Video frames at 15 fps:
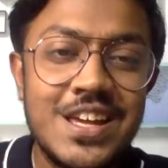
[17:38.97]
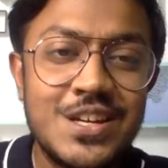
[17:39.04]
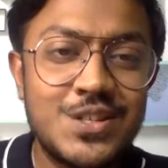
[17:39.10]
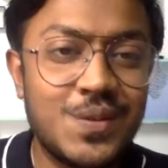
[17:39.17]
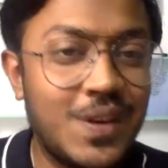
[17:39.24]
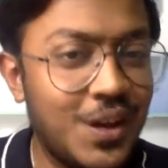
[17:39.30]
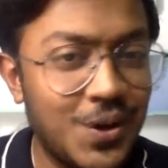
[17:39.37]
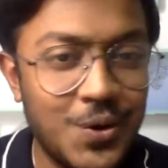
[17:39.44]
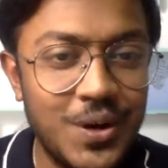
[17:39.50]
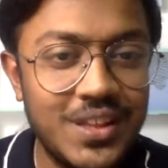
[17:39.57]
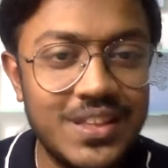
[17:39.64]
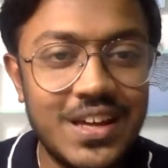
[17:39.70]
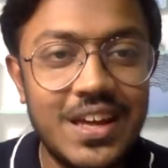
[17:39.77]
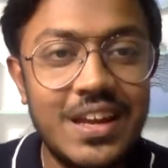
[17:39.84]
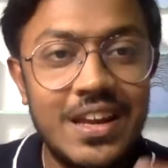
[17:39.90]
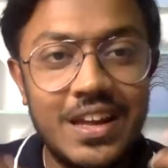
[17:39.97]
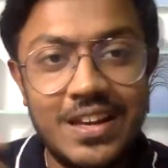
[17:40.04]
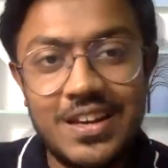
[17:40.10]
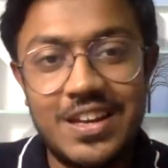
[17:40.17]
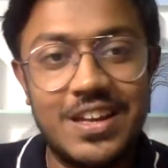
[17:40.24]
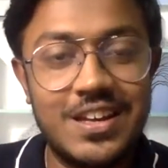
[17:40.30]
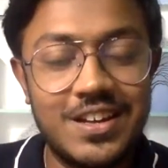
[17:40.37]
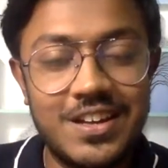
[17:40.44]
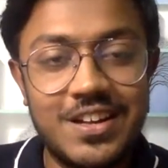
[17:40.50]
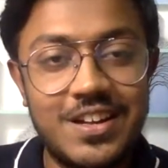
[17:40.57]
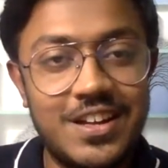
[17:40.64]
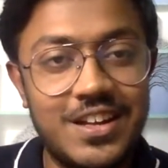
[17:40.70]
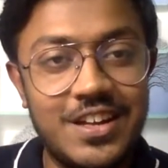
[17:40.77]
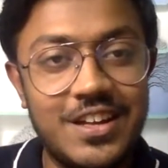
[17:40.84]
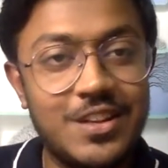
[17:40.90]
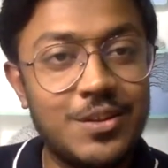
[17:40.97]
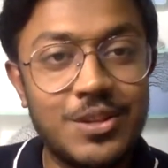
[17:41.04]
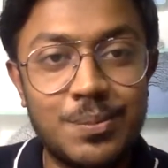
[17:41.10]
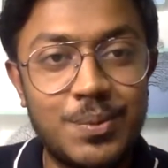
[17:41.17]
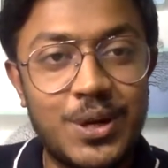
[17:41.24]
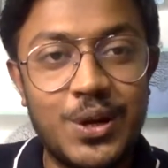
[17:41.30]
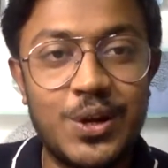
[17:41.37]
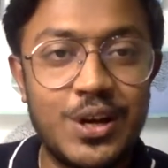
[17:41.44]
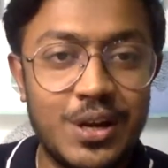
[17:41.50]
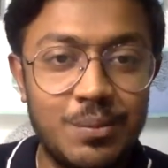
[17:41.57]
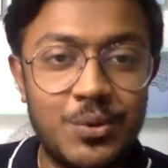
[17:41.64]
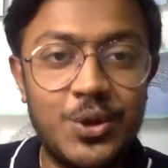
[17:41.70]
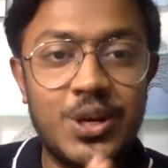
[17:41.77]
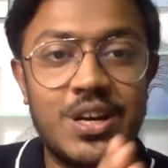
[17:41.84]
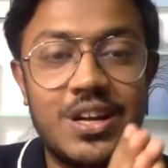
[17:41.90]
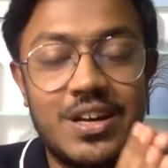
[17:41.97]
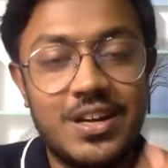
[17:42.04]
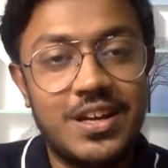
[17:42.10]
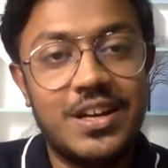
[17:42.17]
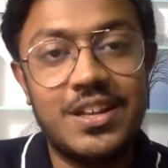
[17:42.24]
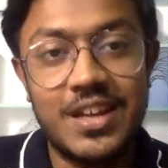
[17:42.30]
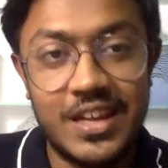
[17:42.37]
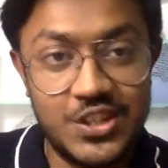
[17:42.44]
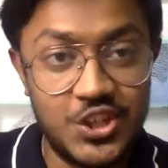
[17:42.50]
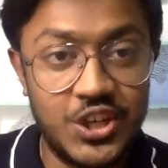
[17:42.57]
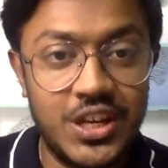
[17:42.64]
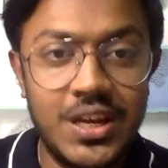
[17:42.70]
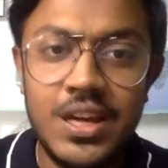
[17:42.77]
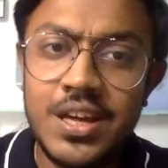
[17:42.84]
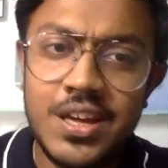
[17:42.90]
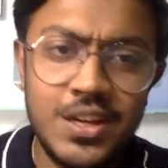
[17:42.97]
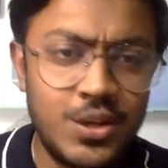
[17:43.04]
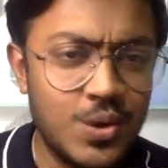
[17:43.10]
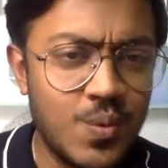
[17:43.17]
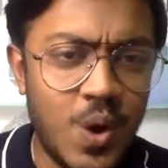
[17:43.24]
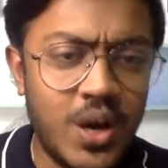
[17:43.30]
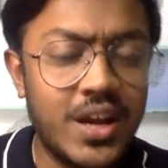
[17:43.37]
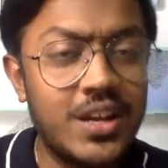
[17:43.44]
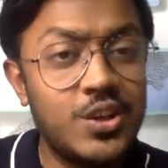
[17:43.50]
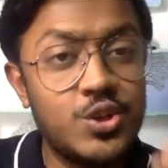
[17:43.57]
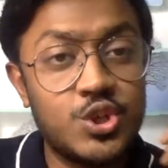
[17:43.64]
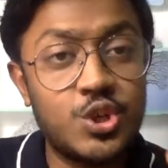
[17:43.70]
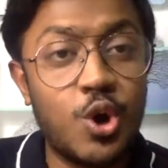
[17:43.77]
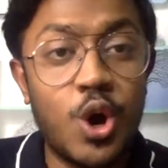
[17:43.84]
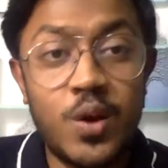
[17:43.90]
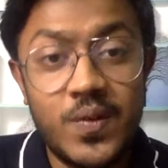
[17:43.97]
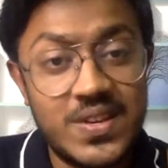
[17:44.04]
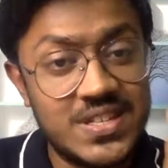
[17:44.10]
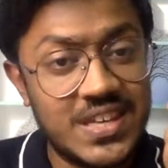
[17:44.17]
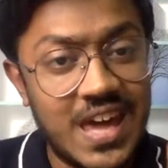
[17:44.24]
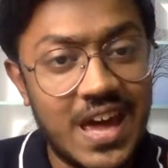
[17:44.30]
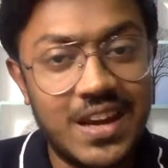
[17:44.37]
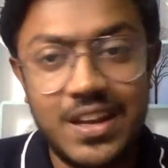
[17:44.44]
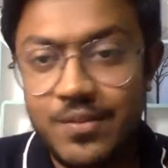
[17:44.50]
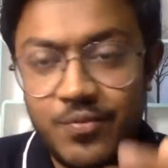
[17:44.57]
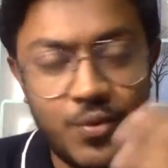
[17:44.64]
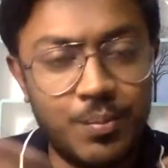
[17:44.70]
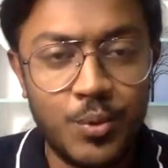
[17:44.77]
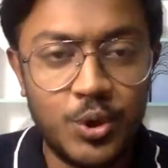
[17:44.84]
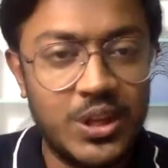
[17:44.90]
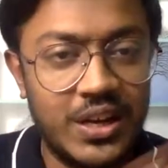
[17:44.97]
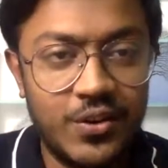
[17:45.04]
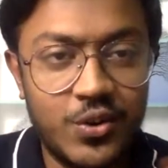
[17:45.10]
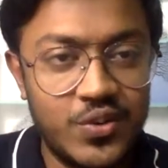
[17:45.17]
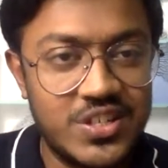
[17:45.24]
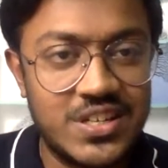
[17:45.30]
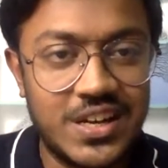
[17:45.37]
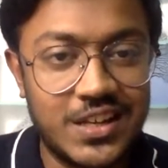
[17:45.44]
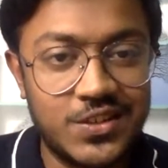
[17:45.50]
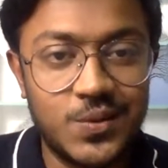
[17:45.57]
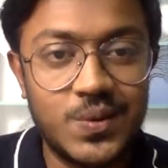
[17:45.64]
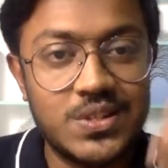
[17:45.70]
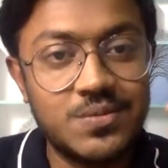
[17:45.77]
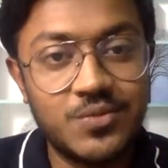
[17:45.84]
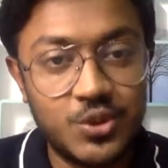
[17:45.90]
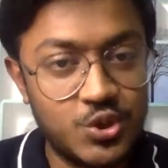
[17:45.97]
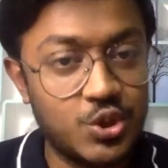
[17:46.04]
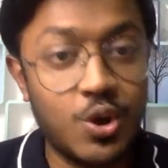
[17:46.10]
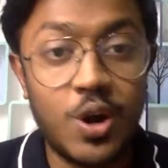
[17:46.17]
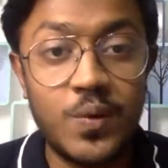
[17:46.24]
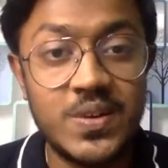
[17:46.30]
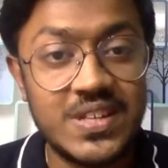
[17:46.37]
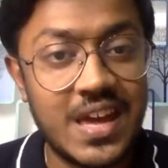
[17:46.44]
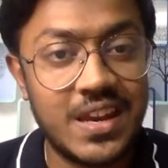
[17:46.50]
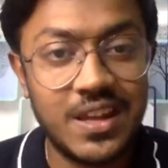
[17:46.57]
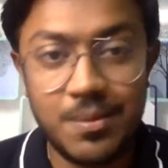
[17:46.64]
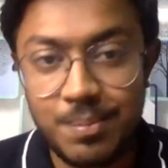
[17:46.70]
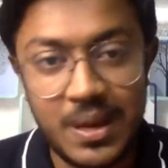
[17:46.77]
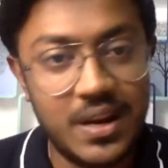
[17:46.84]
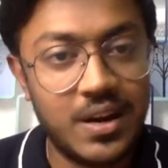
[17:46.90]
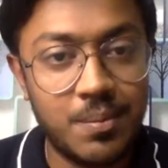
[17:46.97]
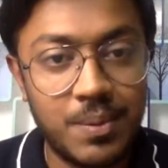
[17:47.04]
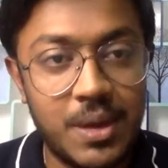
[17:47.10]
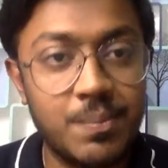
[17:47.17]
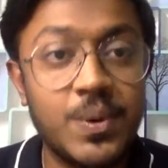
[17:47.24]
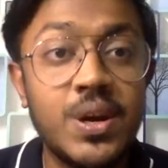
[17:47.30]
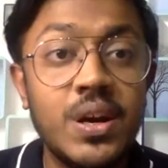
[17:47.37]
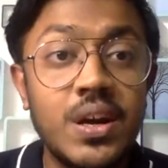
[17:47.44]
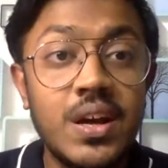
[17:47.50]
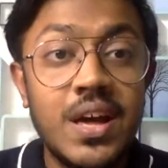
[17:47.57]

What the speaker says: So when you're going there in the particular community in a GD, you walk in, you should always carry, for both introverts and extroverts, you should always carry a pen and a paper.